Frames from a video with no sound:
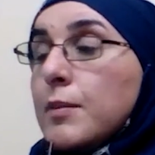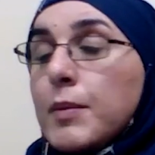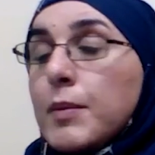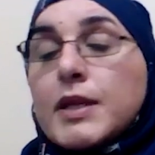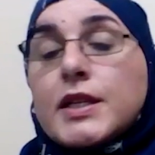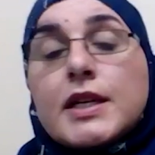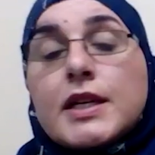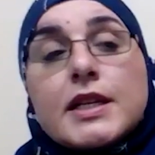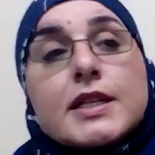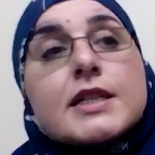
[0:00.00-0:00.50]

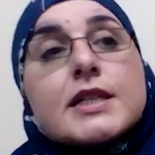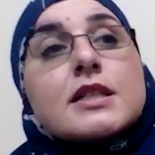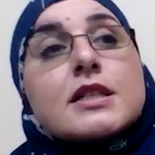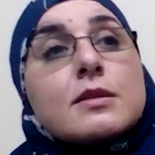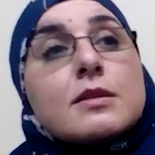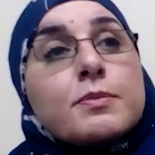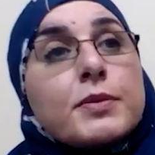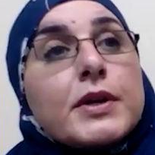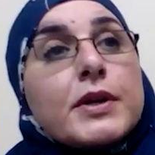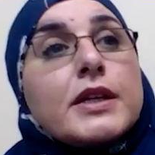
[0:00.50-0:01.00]
but it is
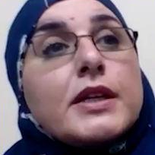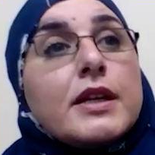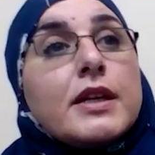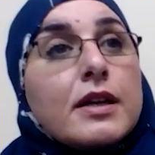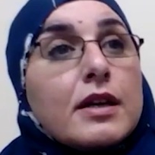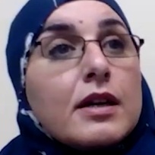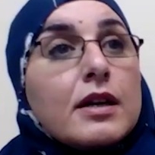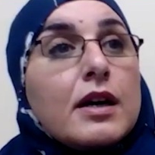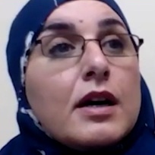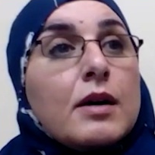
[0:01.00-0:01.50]

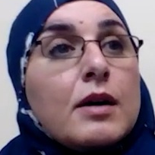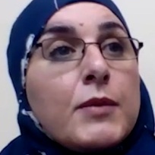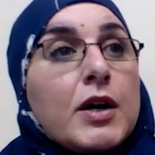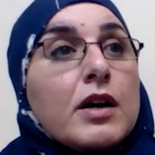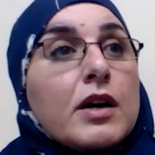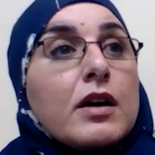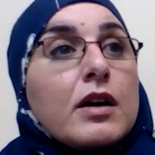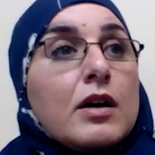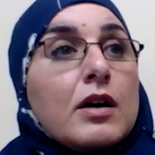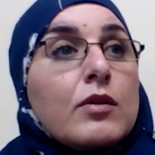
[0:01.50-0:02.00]
spreading
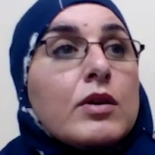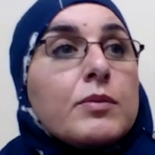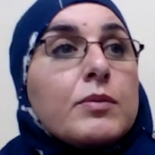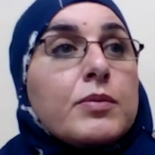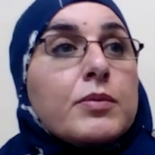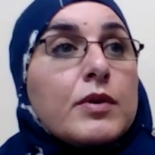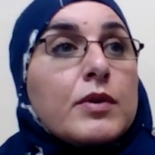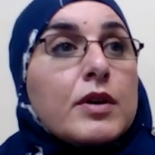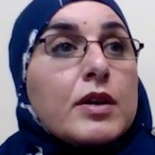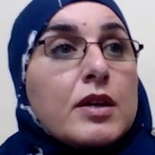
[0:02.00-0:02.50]
among our
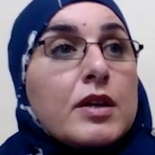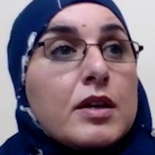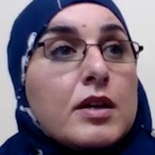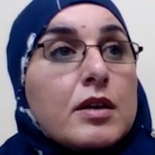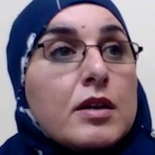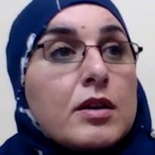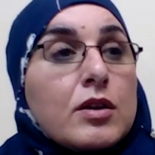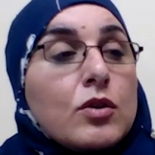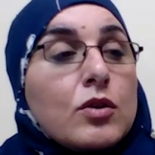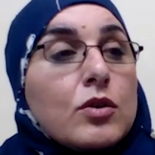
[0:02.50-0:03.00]

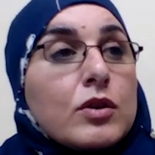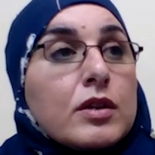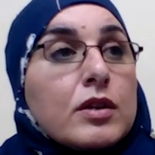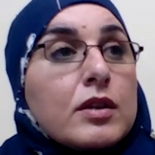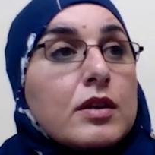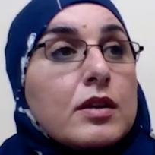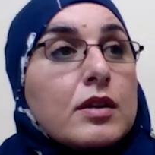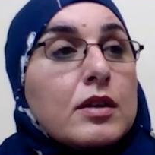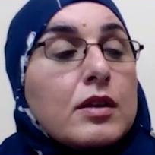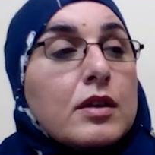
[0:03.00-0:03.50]
uh, youth
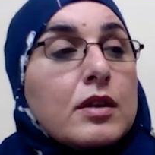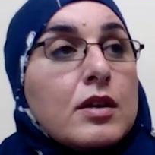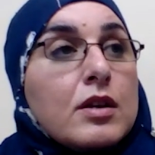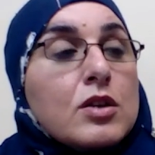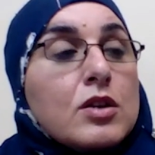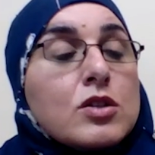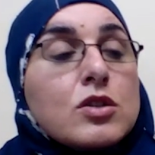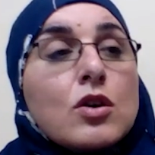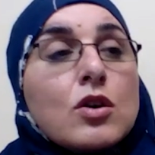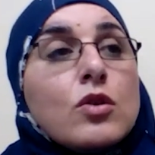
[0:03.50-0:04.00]

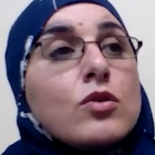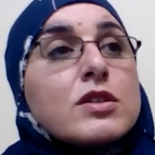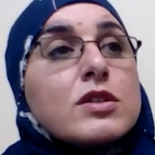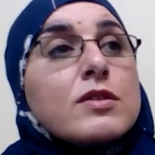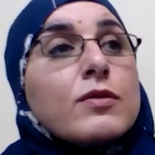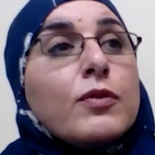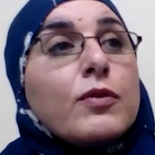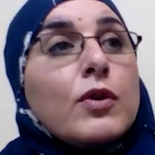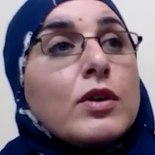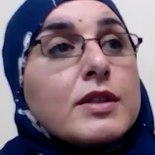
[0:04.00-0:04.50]
so
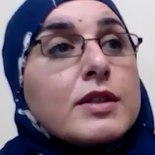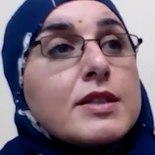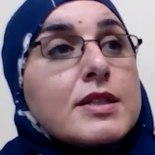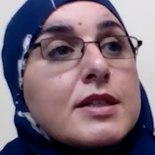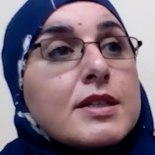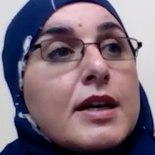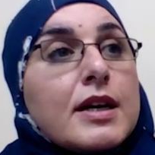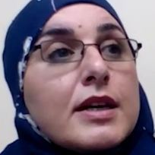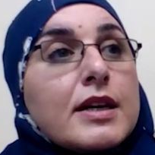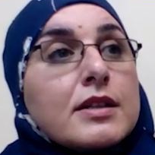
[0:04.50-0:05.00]
whose fault
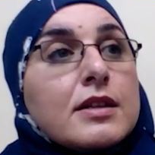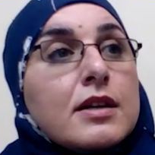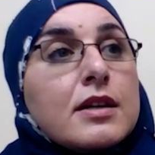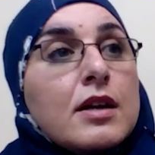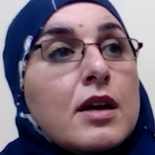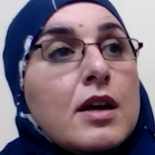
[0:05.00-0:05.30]
is that